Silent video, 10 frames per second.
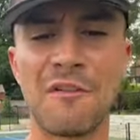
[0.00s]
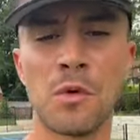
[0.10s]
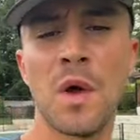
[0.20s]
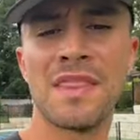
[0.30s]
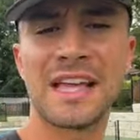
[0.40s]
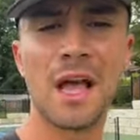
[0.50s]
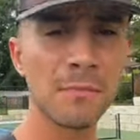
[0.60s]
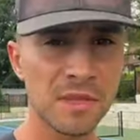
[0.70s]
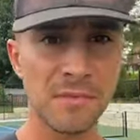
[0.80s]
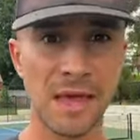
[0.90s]
Everyone they
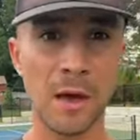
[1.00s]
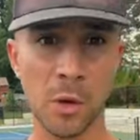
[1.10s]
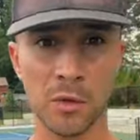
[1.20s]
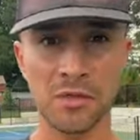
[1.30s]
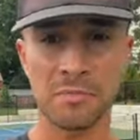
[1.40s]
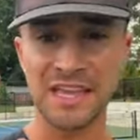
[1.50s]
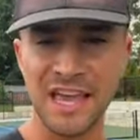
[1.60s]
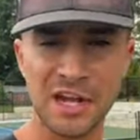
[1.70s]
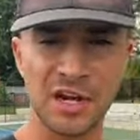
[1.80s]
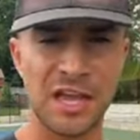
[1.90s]
come to me, I work with
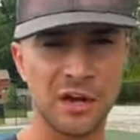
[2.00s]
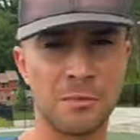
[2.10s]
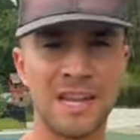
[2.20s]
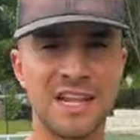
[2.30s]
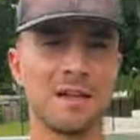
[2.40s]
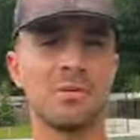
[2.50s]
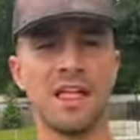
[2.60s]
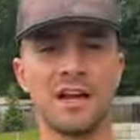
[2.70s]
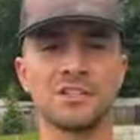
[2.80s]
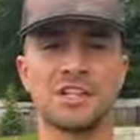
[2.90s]
beginner, intermediate
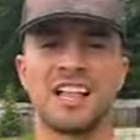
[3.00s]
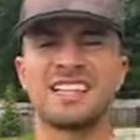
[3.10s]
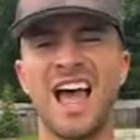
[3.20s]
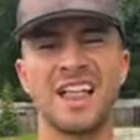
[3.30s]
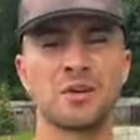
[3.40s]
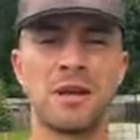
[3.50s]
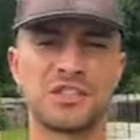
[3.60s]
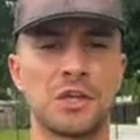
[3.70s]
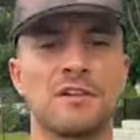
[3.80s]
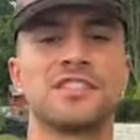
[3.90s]
players. They're like, Tyler, my
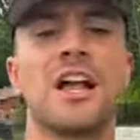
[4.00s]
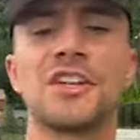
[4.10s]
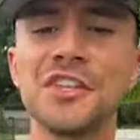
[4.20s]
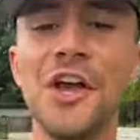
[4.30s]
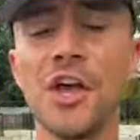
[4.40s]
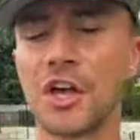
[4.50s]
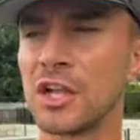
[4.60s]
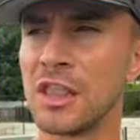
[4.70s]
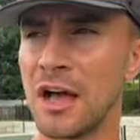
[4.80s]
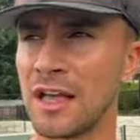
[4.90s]
serve sucks.
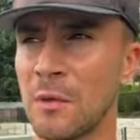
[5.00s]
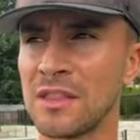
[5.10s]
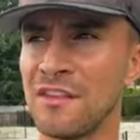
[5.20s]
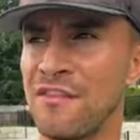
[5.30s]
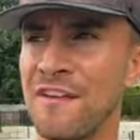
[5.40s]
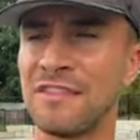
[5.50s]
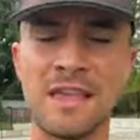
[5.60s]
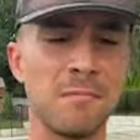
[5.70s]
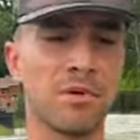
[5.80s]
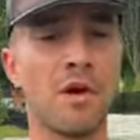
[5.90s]
Good luck. I went to
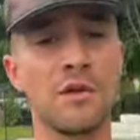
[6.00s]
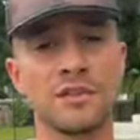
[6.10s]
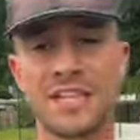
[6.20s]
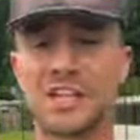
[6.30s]
15 pros.